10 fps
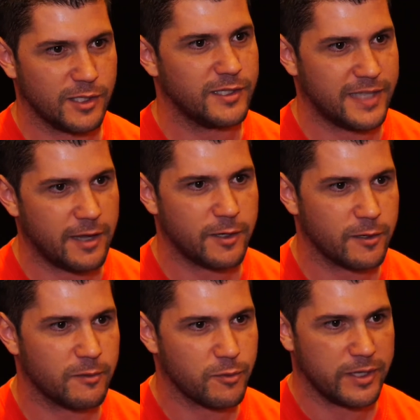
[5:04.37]
the
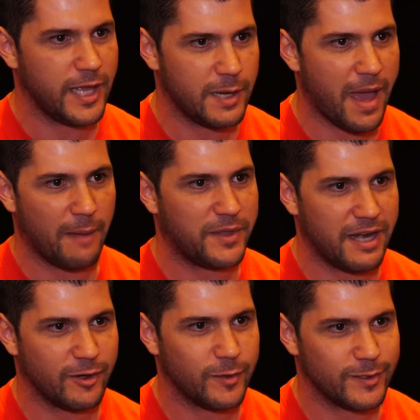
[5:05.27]
standard 3-lane map that
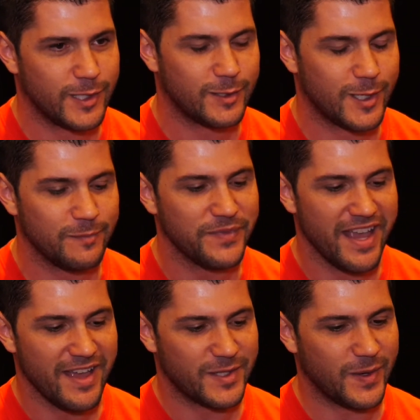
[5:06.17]
everyone's used to.
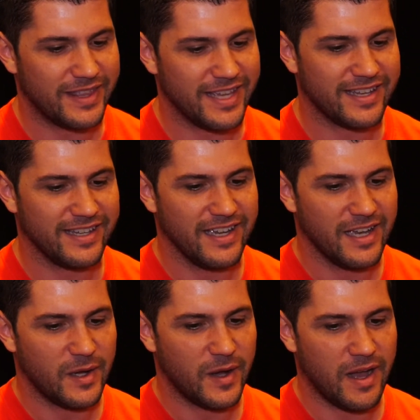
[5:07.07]
So I think
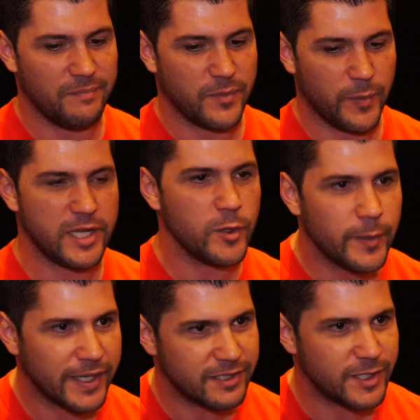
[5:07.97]
we knew we
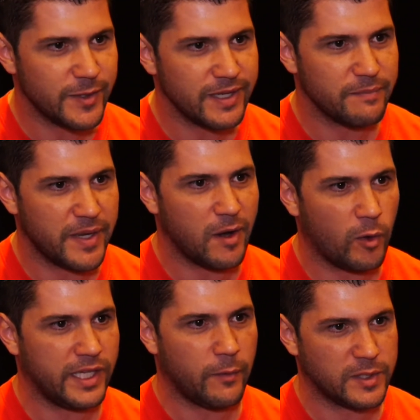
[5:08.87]
wanted to do it, but
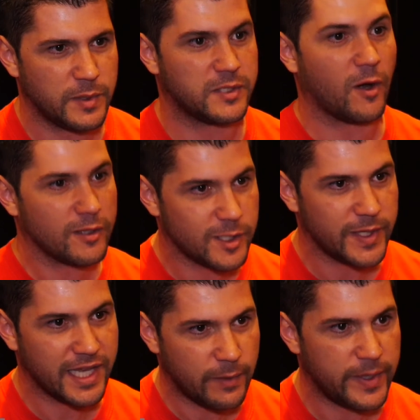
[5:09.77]
only once we started
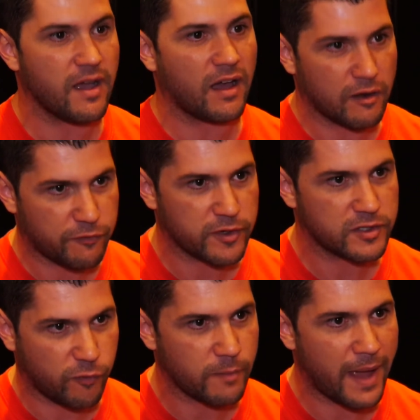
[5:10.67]
doing it and we got our
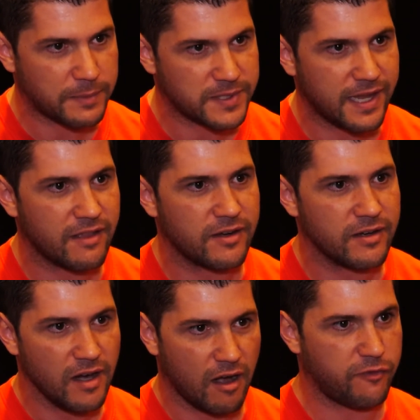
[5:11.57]
first 4 maps
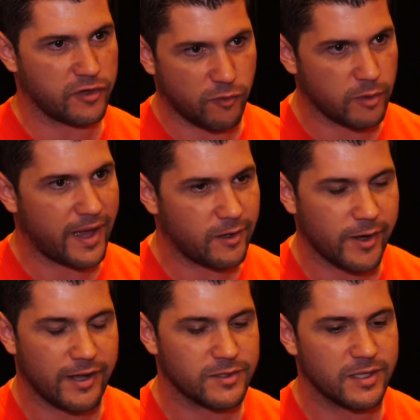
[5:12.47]
together, our first 4
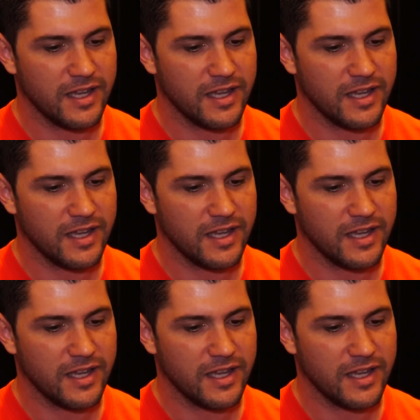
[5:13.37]
battlegrounds,